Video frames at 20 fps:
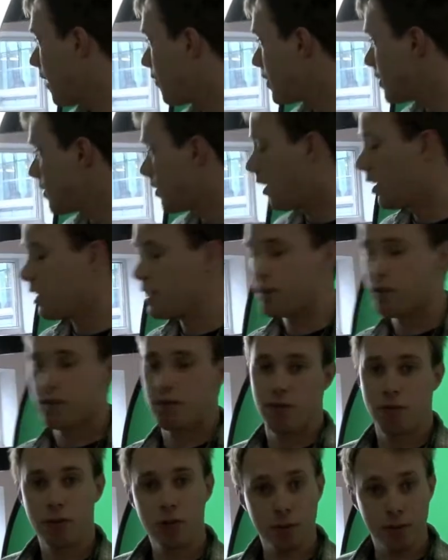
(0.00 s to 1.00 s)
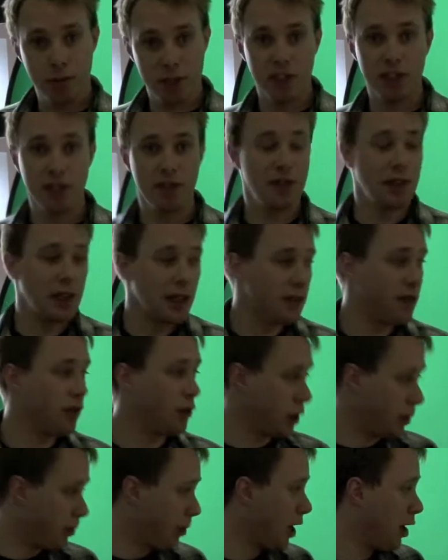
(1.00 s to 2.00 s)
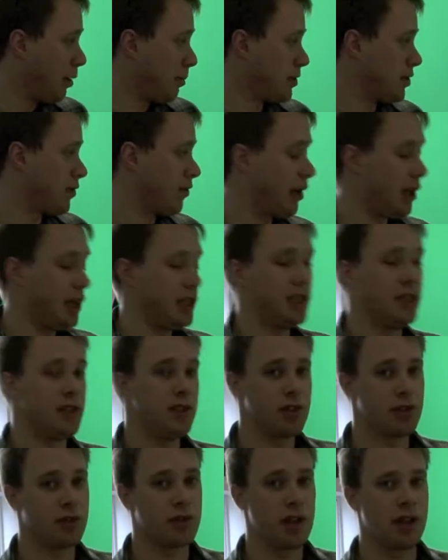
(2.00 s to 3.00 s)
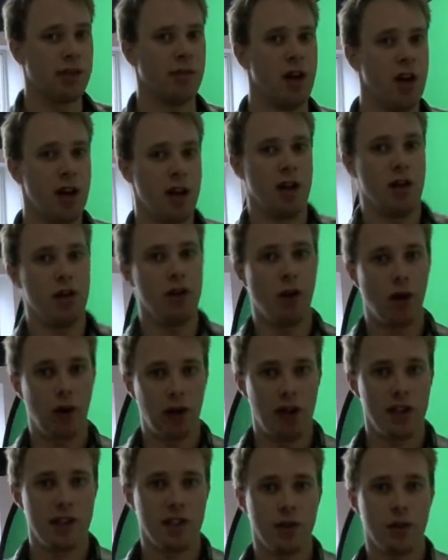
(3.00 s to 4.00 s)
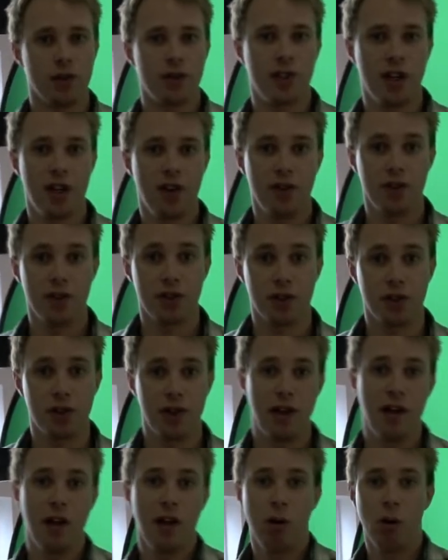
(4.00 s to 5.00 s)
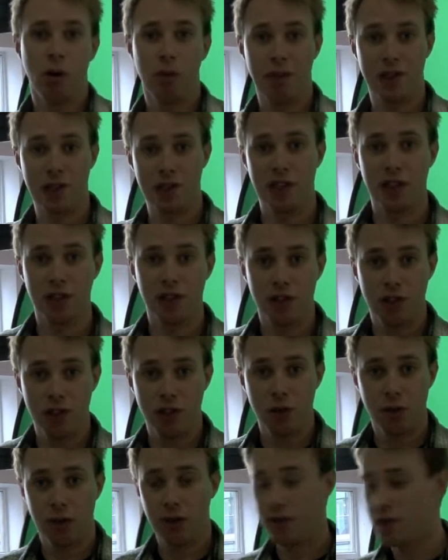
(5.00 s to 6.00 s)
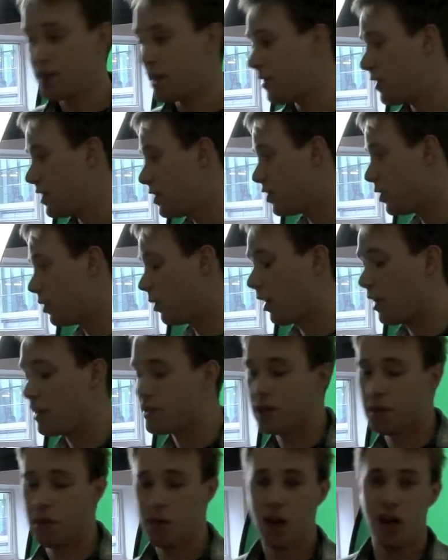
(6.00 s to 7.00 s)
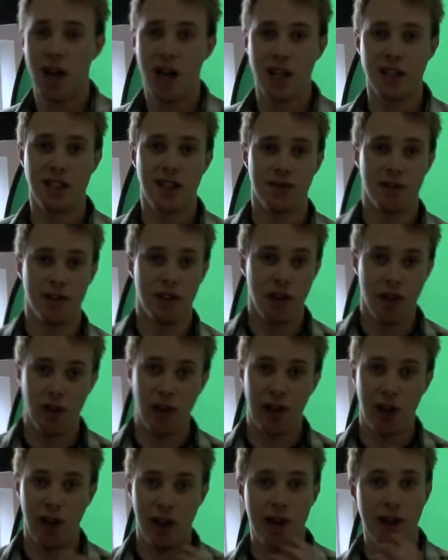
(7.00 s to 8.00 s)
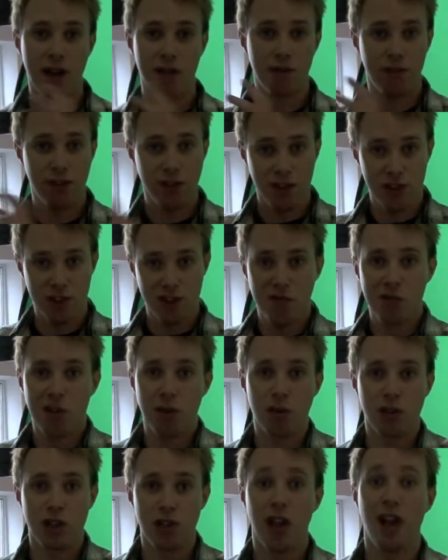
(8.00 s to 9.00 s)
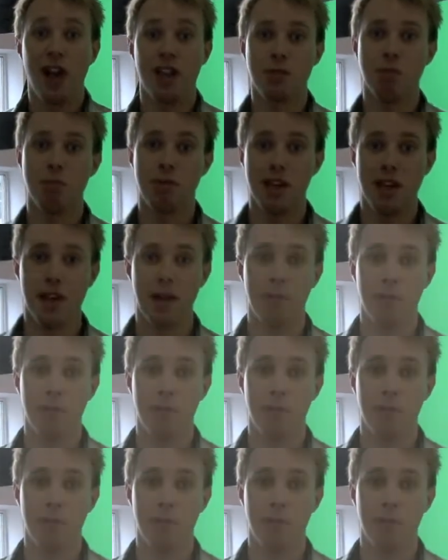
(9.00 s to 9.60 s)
have these lights specifically for the purpose of lighting the screen, not lighting yourself on the screen. What I'm actually going to do when I set these two lights up is have another light in front of me which lights me